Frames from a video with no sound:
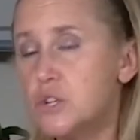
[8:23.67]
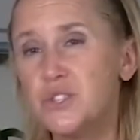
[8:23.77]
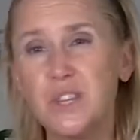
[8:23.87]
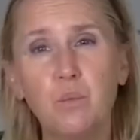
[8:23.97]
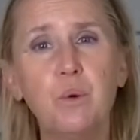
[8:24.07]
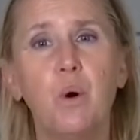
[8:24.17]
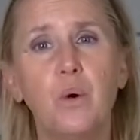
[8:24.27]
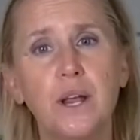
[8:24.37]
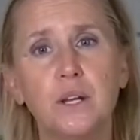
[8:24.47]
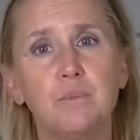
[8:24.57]
so that we
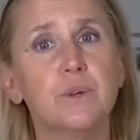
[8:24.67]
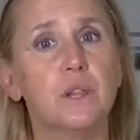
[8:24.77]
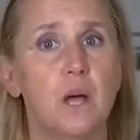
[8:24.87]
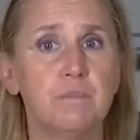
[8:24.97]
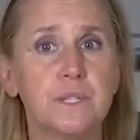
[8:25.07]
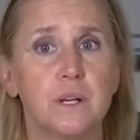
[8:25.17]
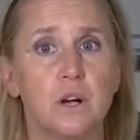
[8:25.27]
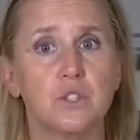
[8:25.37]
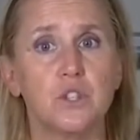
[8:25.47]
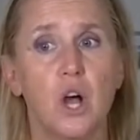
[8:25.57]
won't end up with lumps in
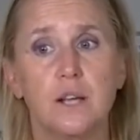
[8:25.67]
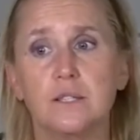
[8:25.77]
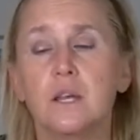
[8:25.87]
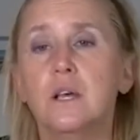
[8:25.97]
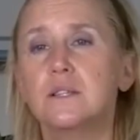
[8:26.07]
our sauce.